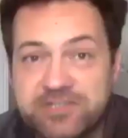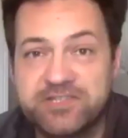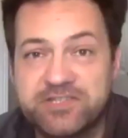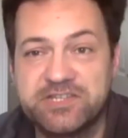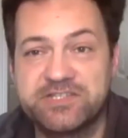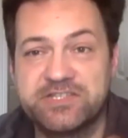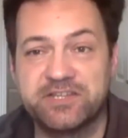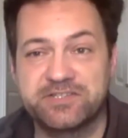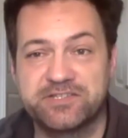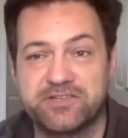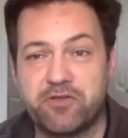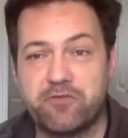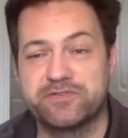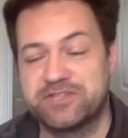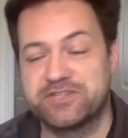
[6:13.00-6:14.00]
statistics,
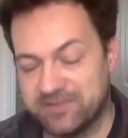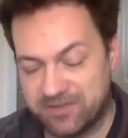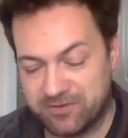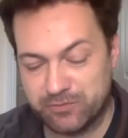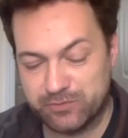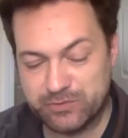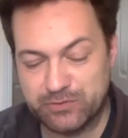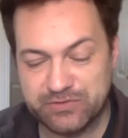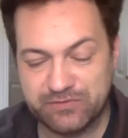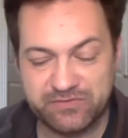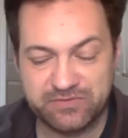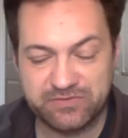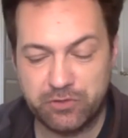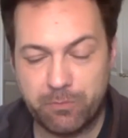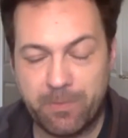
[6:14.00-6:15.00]
obviously, and all sorts of
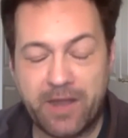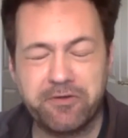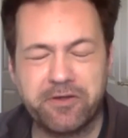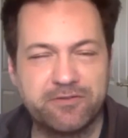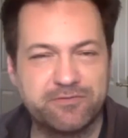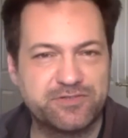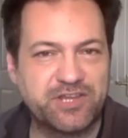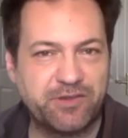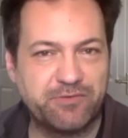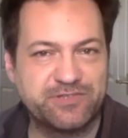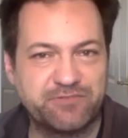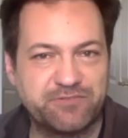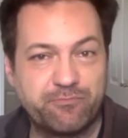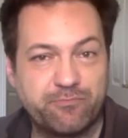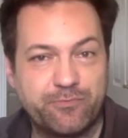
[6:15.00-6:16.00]
numerical skills
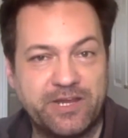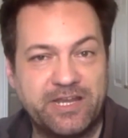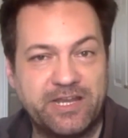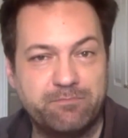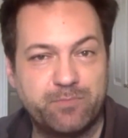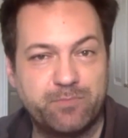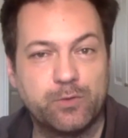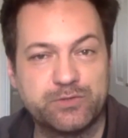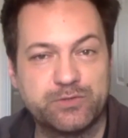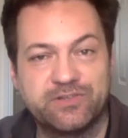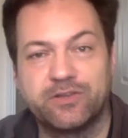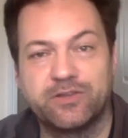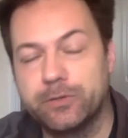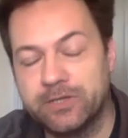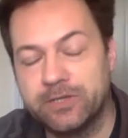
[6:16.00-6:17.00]
are really important.
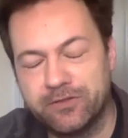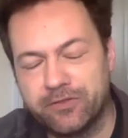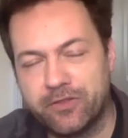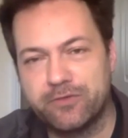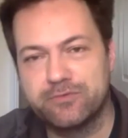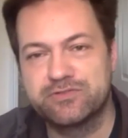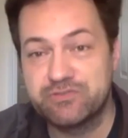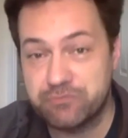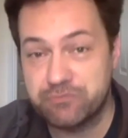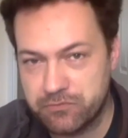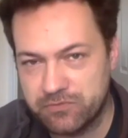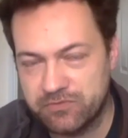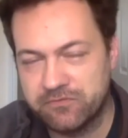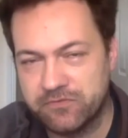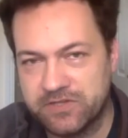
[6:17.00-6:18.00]
You learn those through
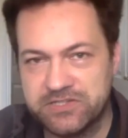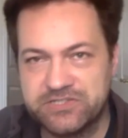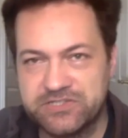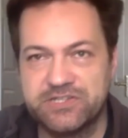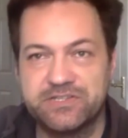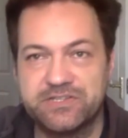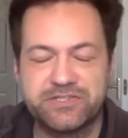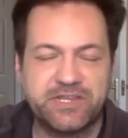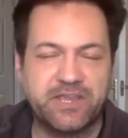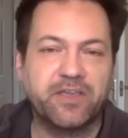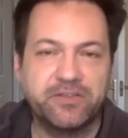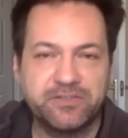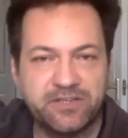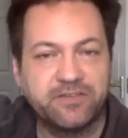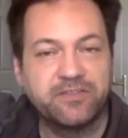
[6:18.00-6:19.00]
the first year and
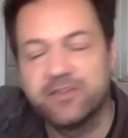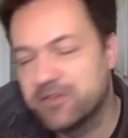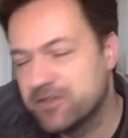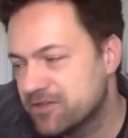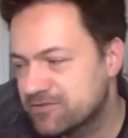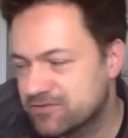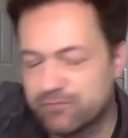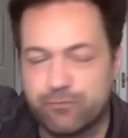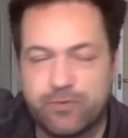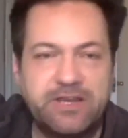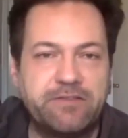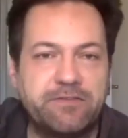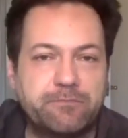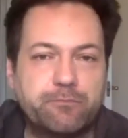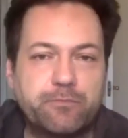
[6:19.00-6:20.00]
second year, and
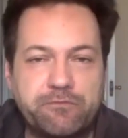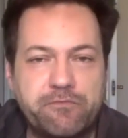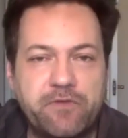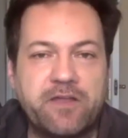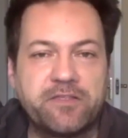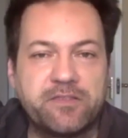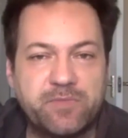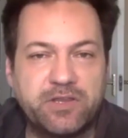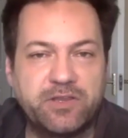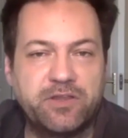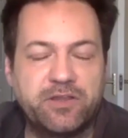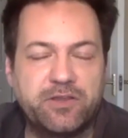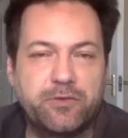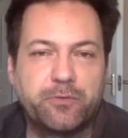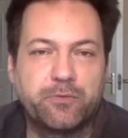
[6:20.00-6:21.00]
really refine them
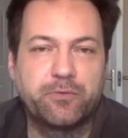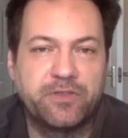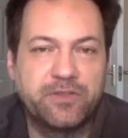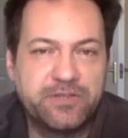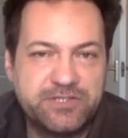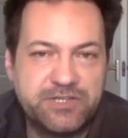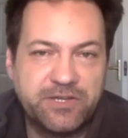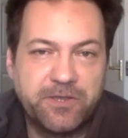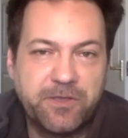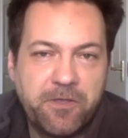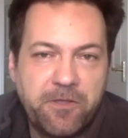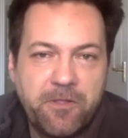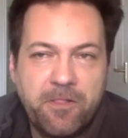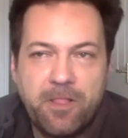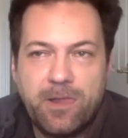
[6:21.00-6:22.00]
in your third year.
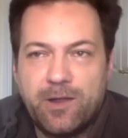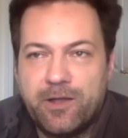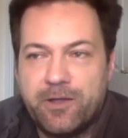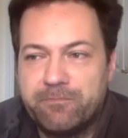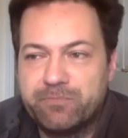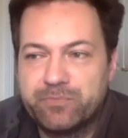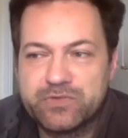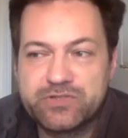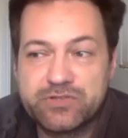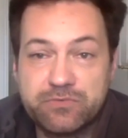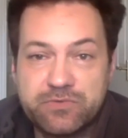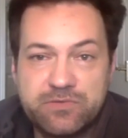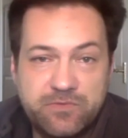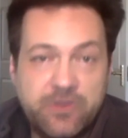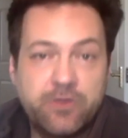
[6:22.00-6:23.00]
So,
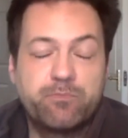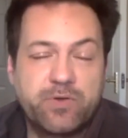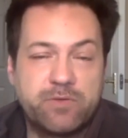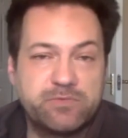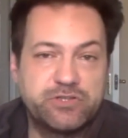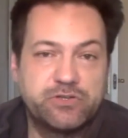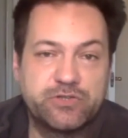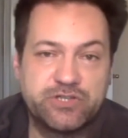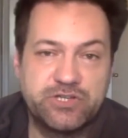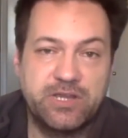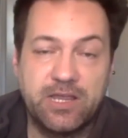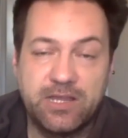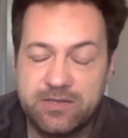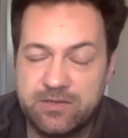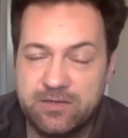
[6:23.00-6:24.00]
you know, primatology,
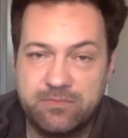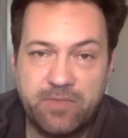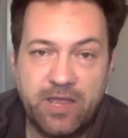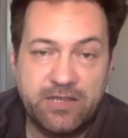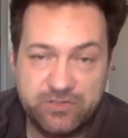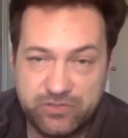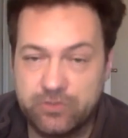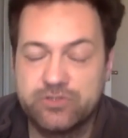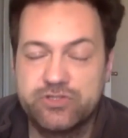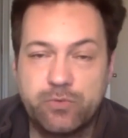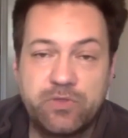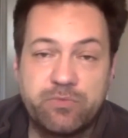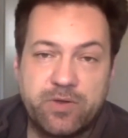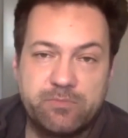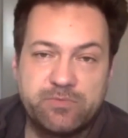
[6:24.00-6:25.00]
adzoology
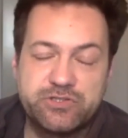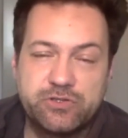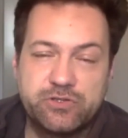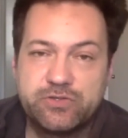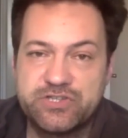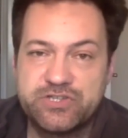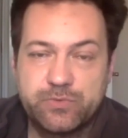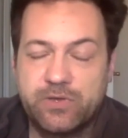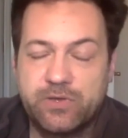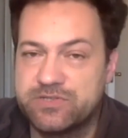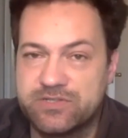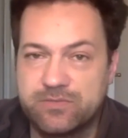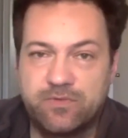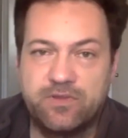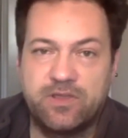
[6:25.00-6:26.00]
with primatology, as well
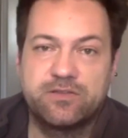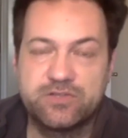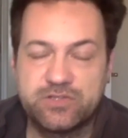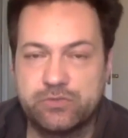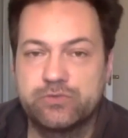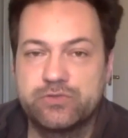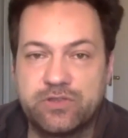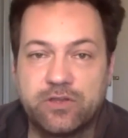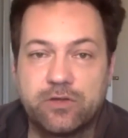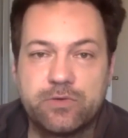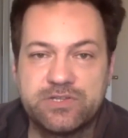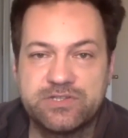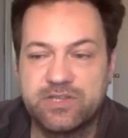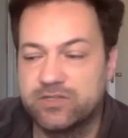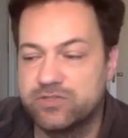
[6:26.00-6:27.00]
as some of the other zoology
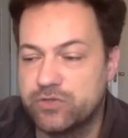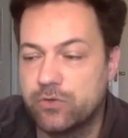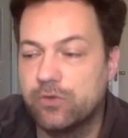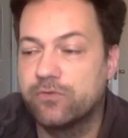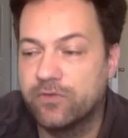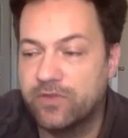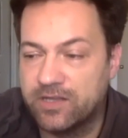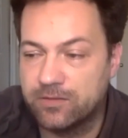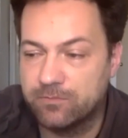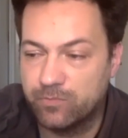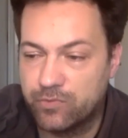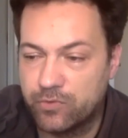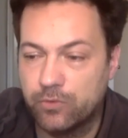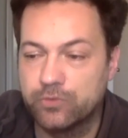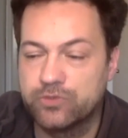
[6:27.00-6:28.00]
degrees, they do offer that
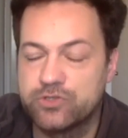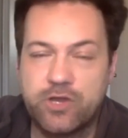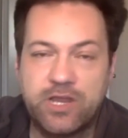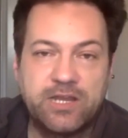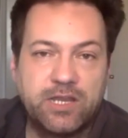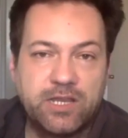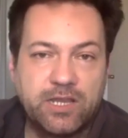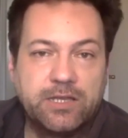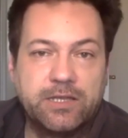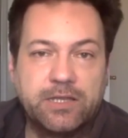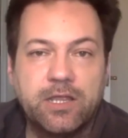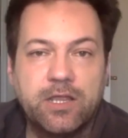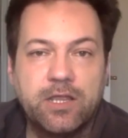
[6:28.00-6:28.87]
broad training